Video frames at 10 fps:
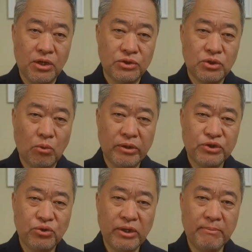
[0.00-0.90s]
So what
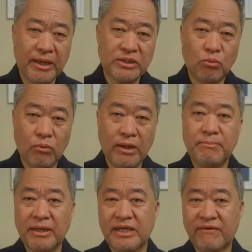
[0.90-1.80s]
truly makes one
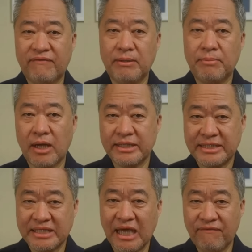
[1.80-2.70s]
Patek Philippe a
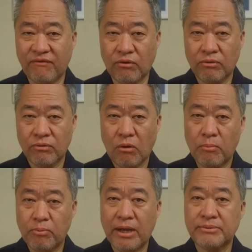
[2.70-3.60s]
safer or
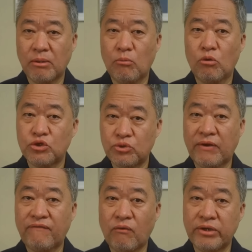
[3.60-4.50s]
perhaps a more
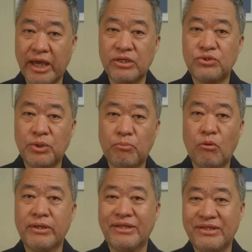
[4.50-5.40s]
straightforward entry
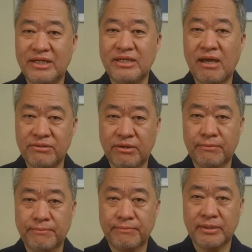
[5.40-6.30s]
point than another?
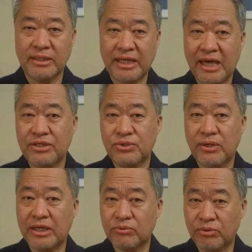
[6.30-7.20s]
The answer,
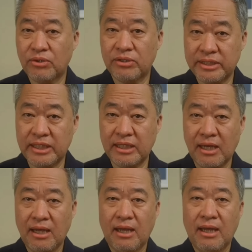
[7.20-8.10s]
as we're starting to see,
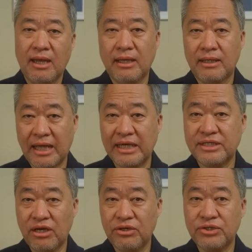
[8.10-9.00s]
lies
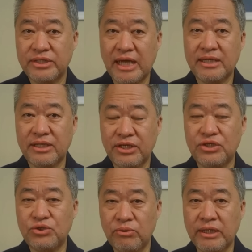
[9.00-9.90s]
in understanding
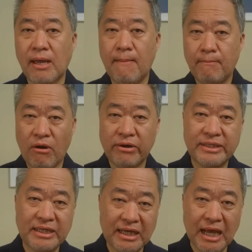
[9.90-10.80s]
these unique
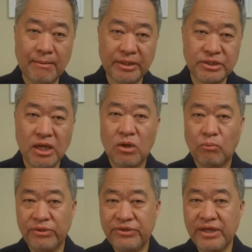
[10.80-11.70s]
market dynamics
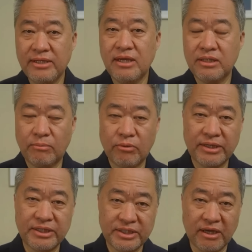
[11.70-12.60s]
within the
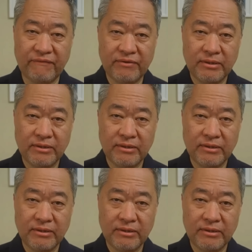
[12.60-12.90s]
brand itself.